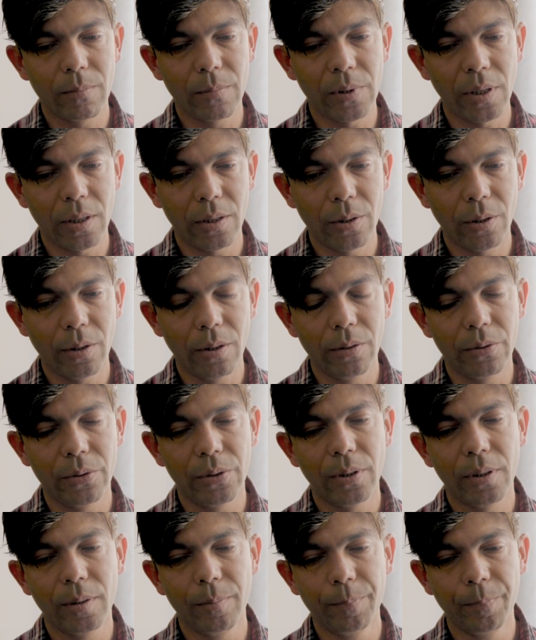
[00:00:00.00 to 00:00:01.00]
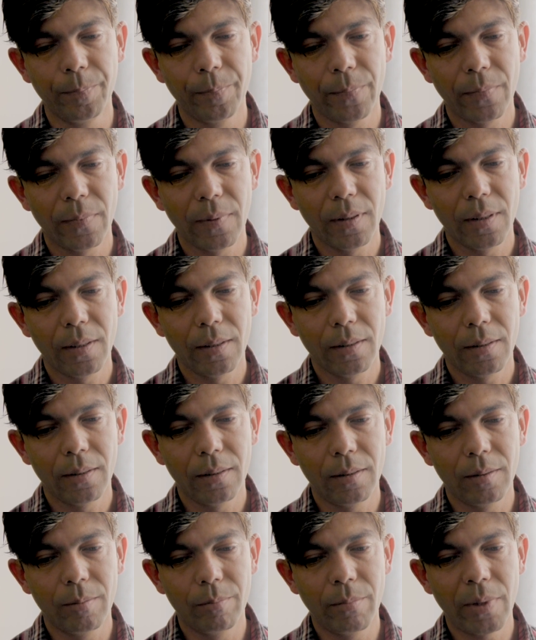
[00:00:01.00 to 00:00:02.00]
psychology,
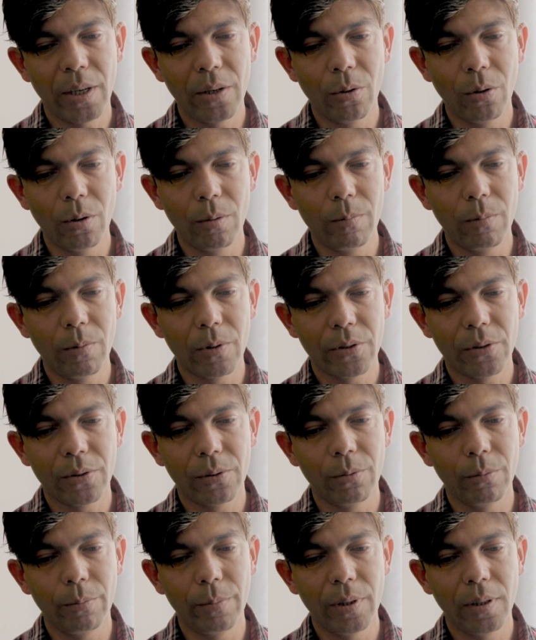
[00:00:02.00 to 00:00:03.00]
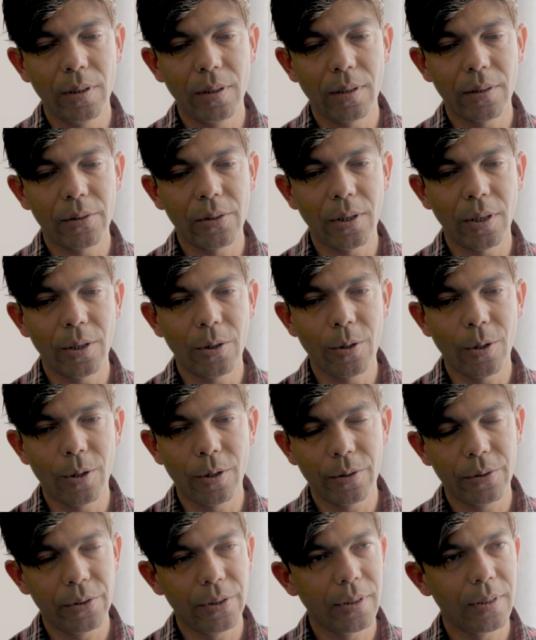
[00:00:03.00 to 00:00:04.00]
my hope was to be a
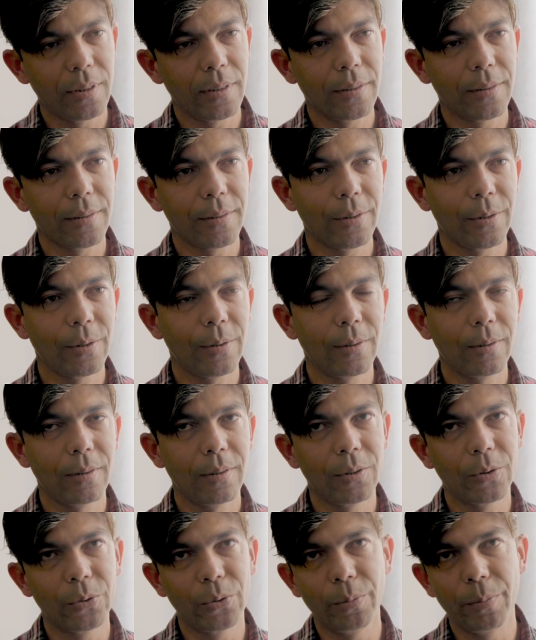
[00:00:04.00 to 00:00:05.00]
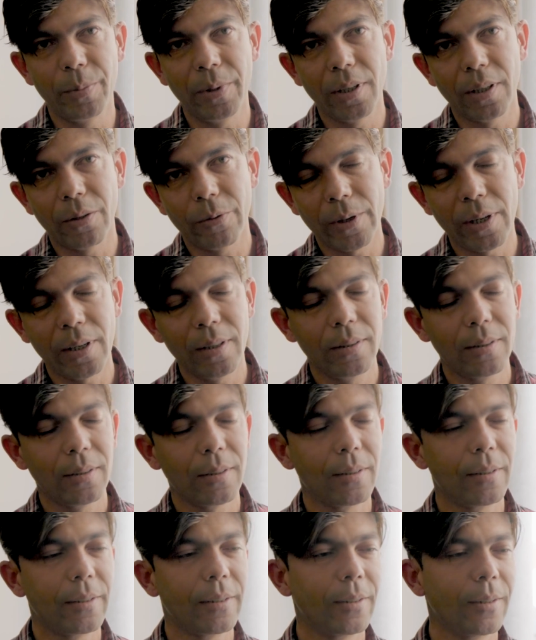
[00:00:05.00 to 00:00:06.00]
psychologist or to be a
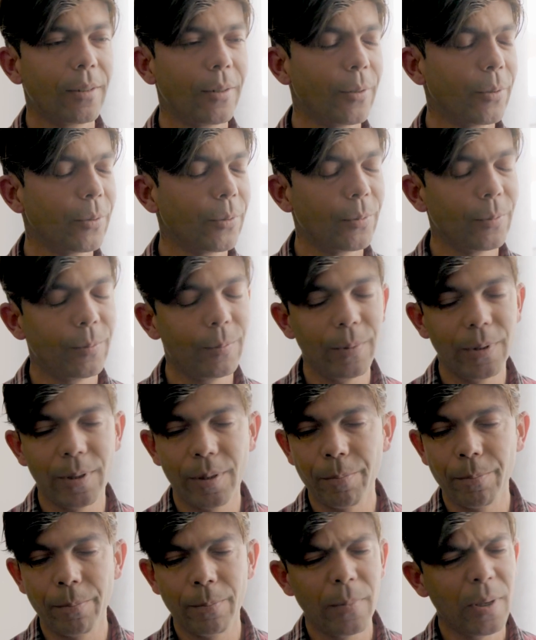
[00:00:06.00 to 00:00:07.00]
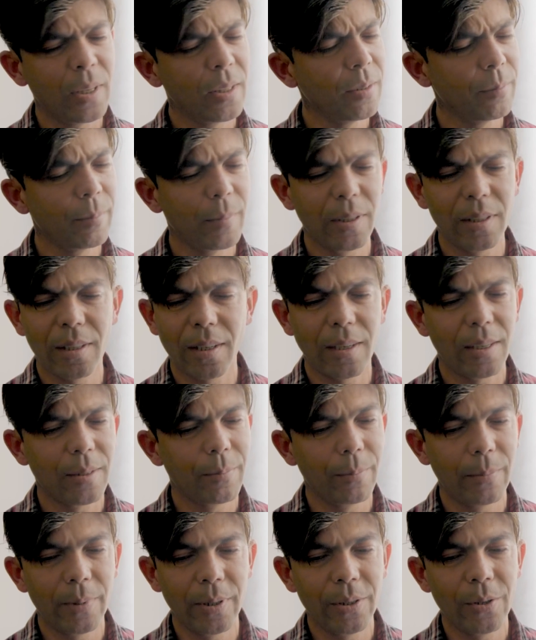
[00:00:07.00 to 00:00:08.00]
writer or to be many, many. I
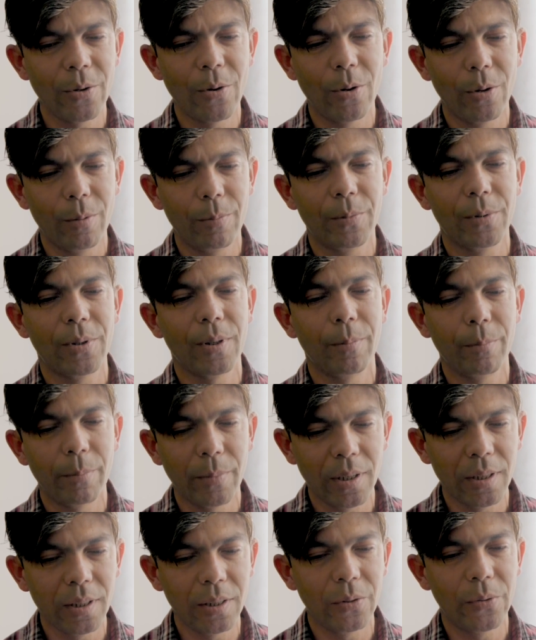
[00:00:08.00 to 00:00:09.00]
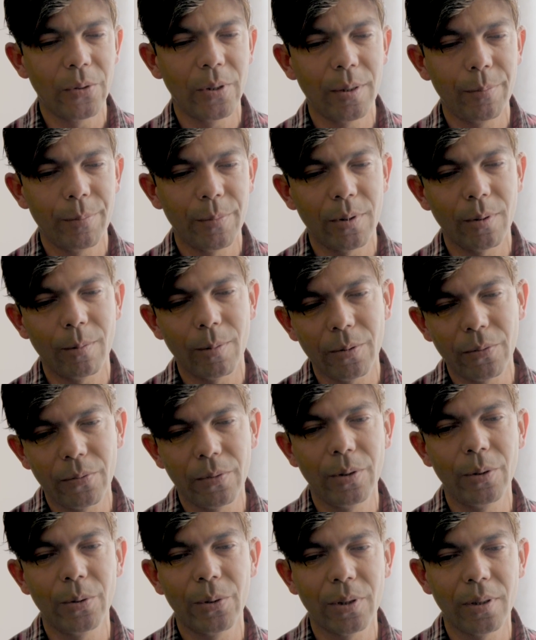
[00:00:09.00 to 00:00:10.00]
had many hopes and many dreams about
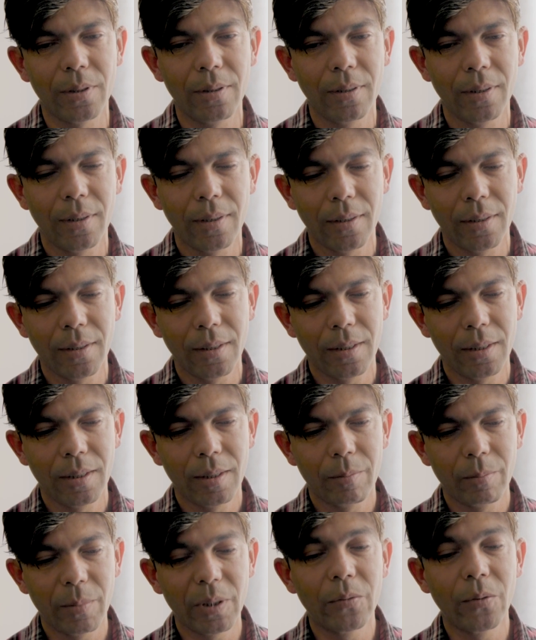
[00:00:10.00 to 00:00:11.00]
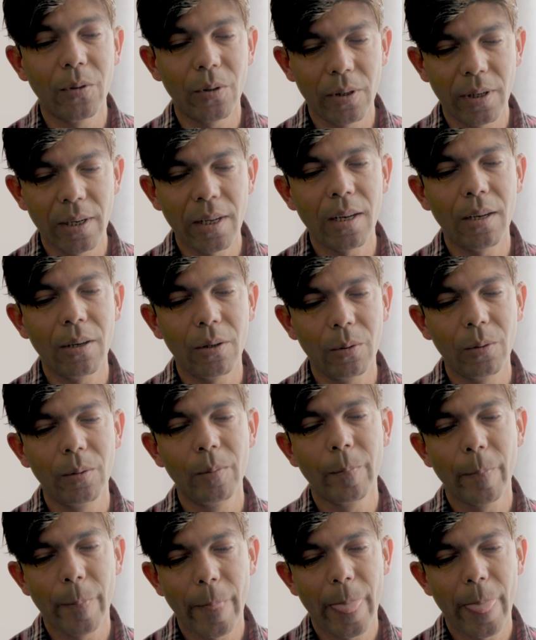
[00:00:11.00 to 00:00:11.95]
future. But for now,